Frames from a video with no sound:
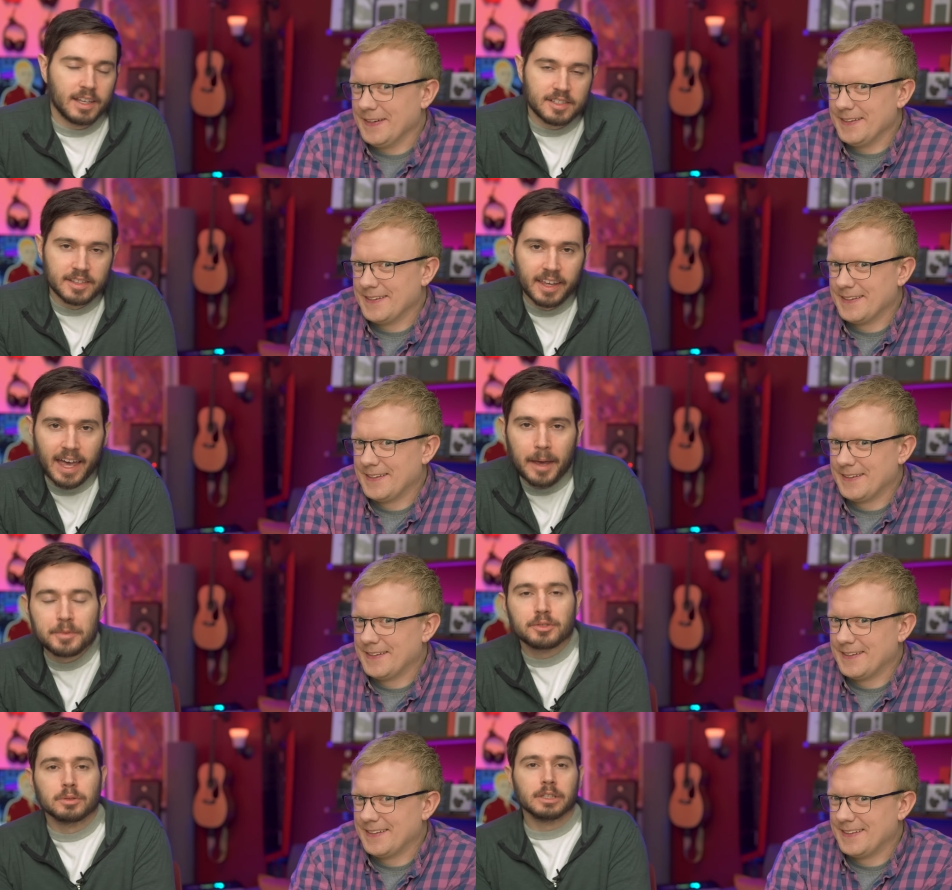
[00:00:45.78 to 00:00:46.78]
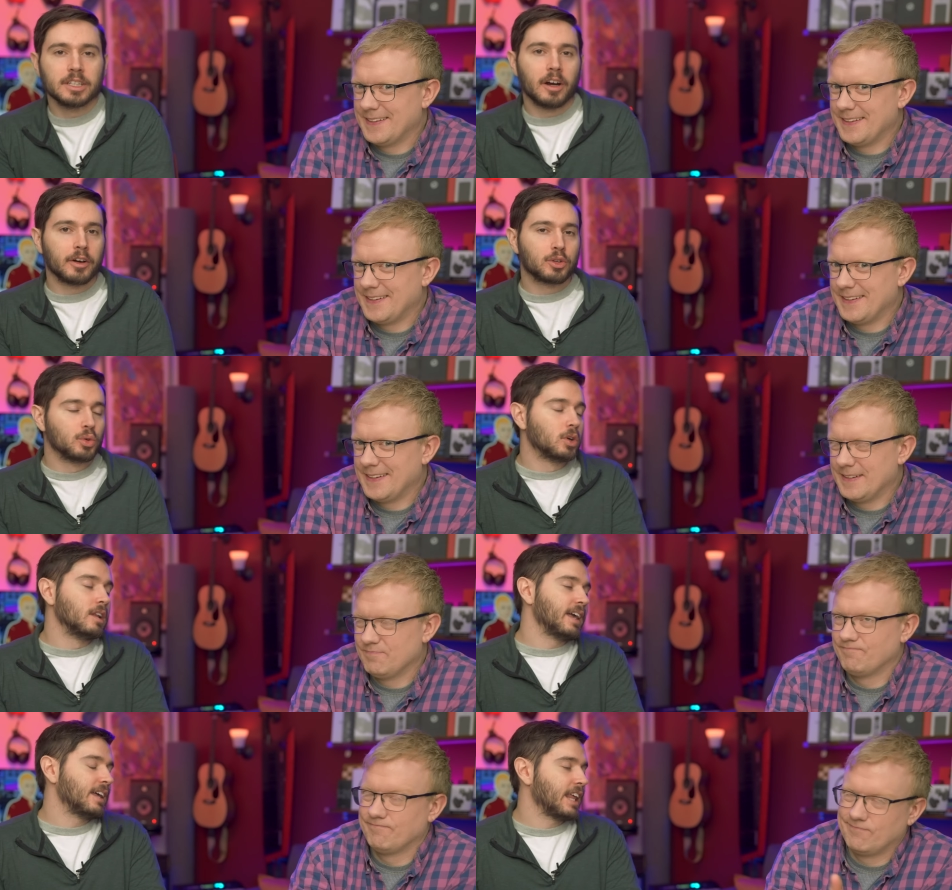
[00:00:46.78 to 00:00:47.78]
Speaker 1: Yes, they absolutely are.
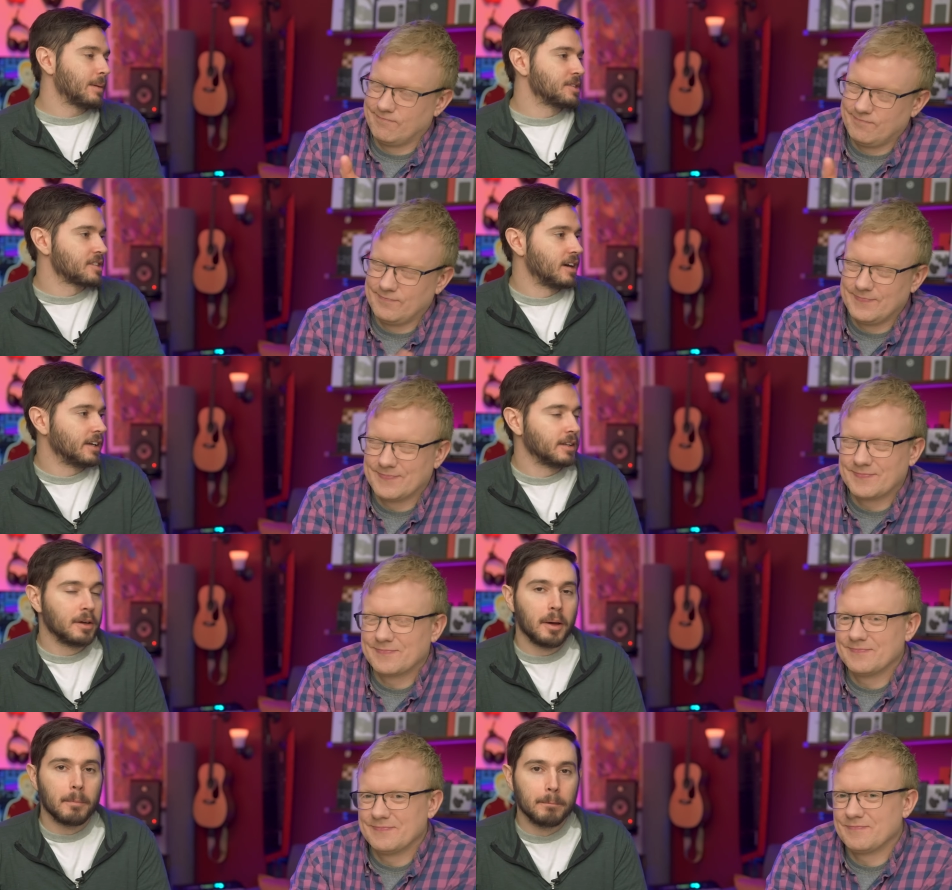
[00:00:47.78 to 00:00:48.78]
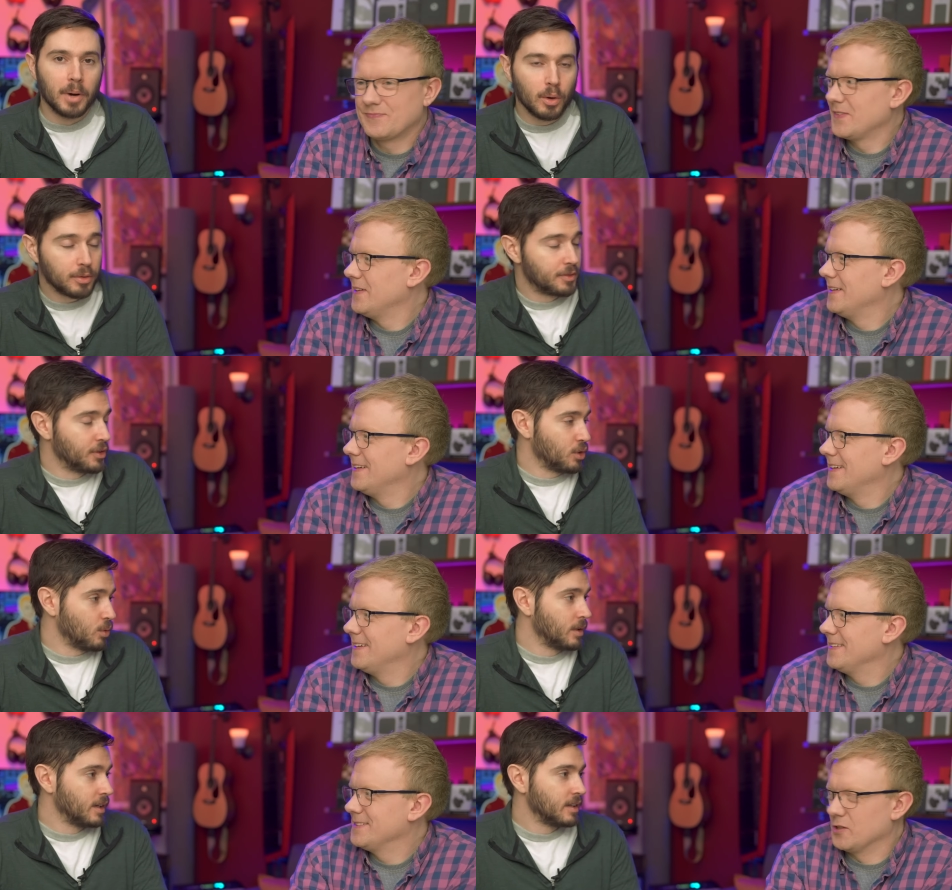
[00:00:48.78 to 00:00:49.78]
Google and Amazon both
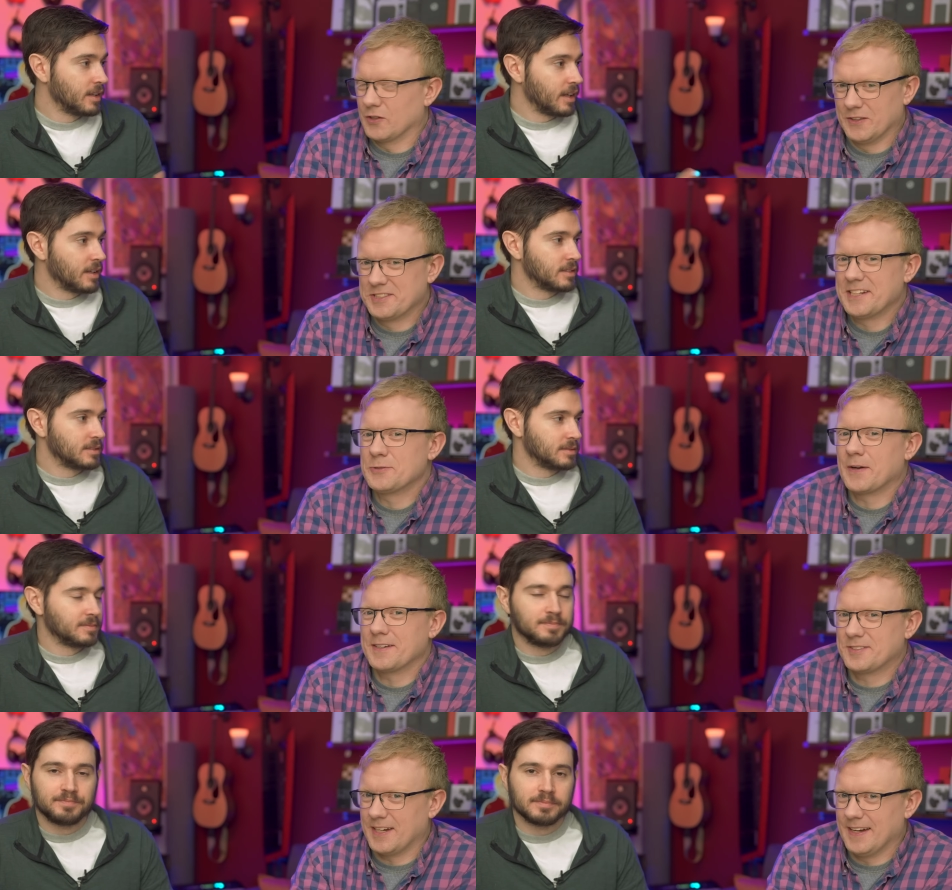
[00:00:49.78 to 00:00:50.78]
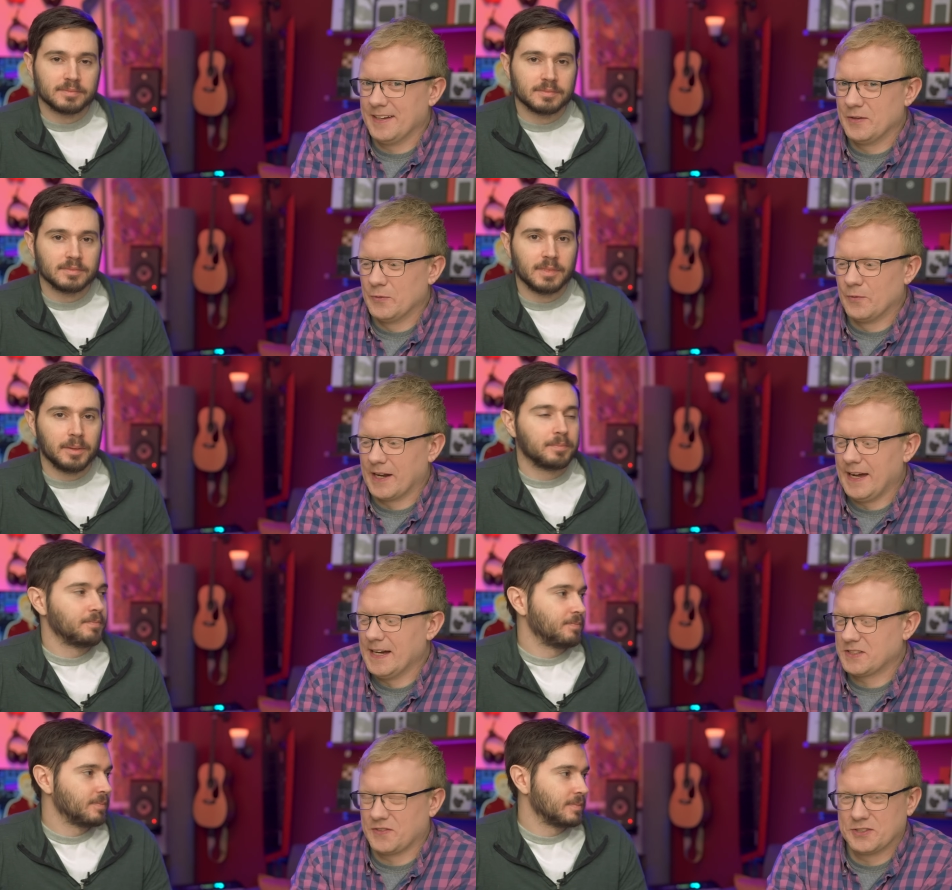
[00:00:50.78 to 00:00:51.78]
do. So they're
Speaker 2: listening to what I say when I
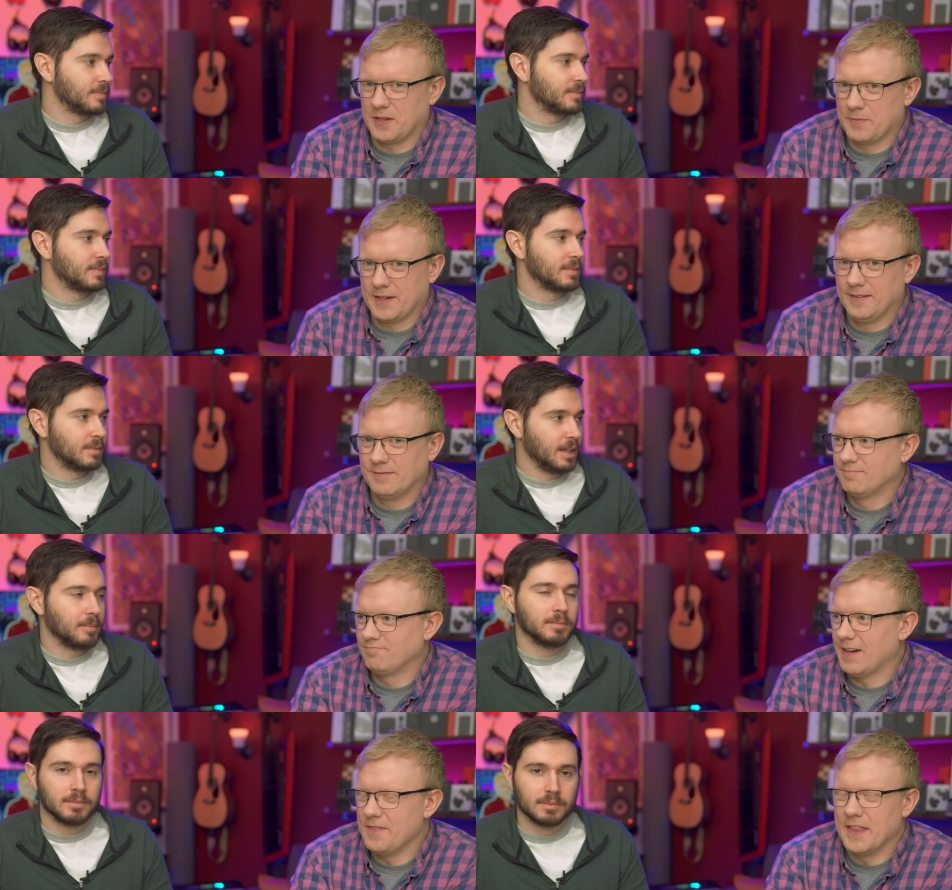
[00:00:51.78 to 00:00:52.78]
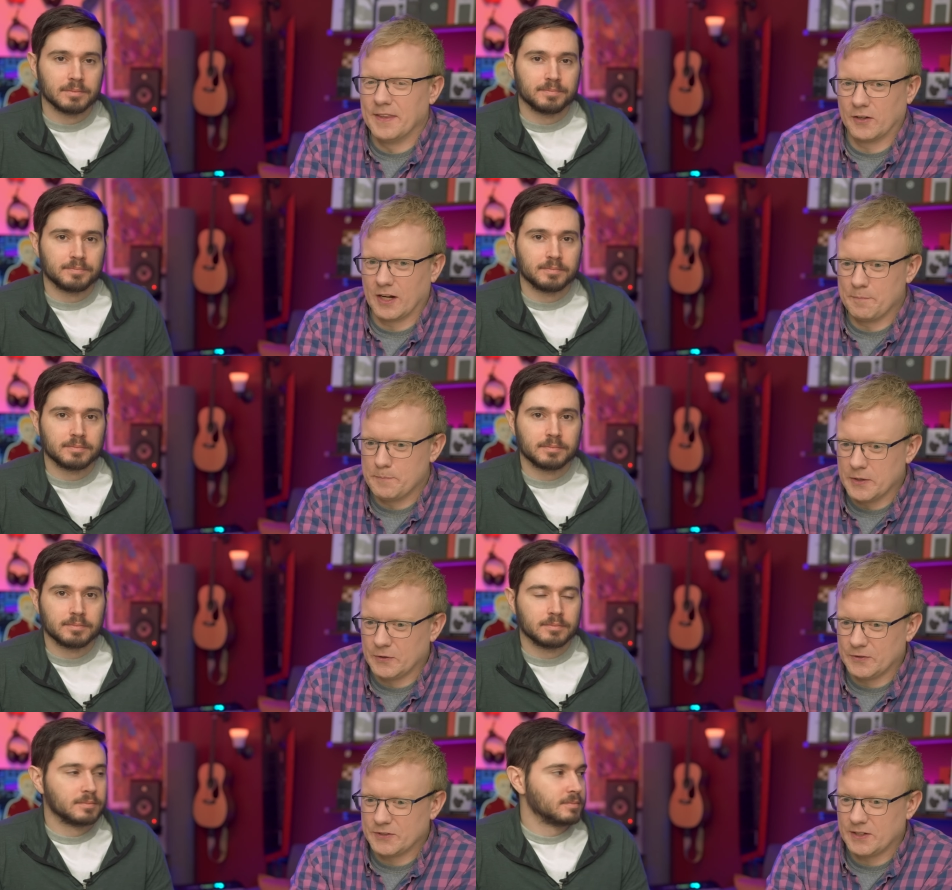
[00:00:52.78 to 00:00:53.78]
ask for something, and then they're going to
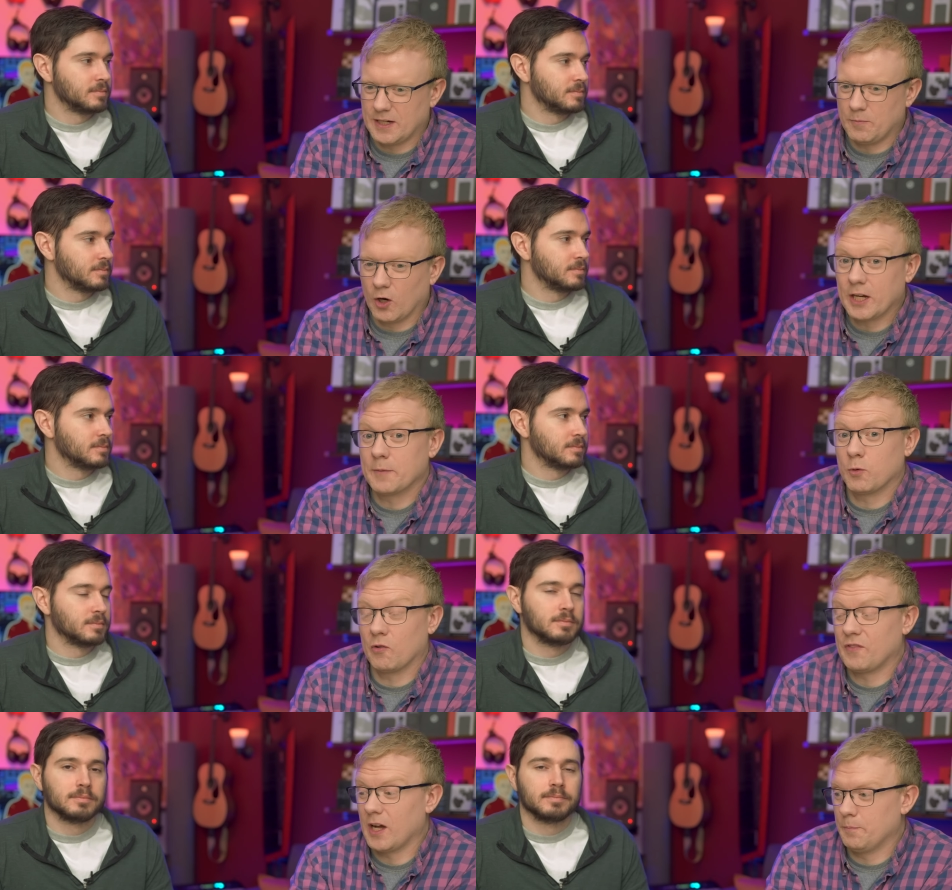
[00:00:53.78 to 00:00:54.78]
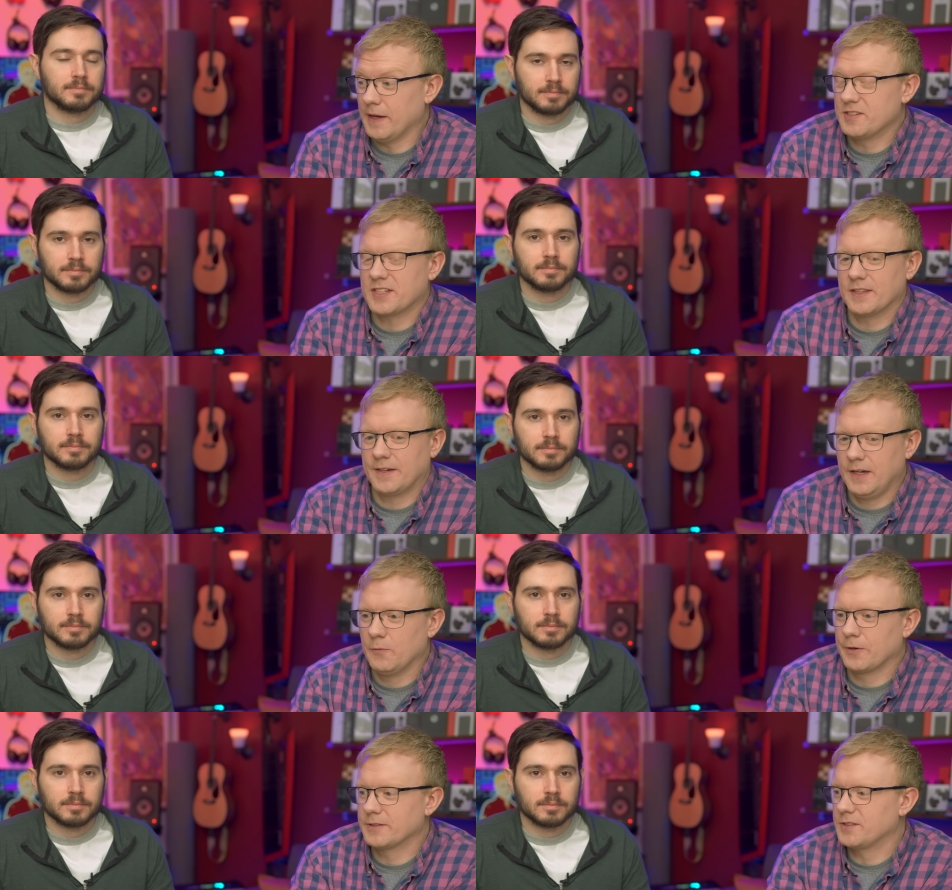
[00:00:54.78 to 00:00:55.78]
build a marketing profile based on the
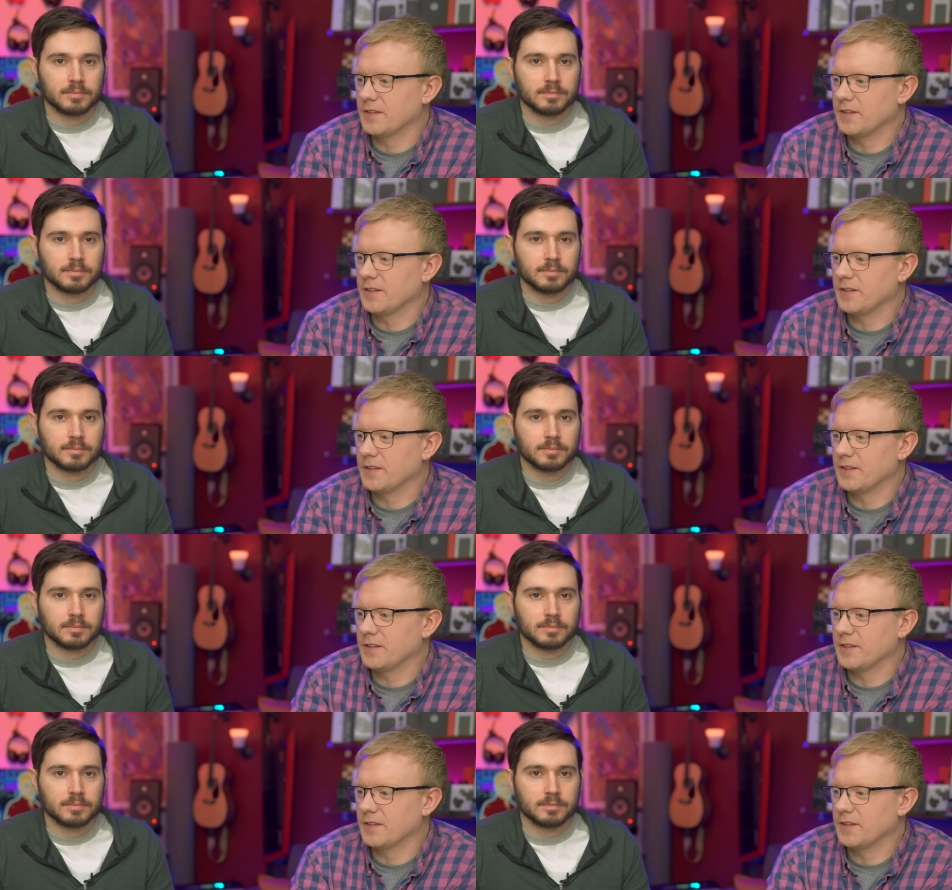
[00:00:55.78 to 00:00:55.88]
keywords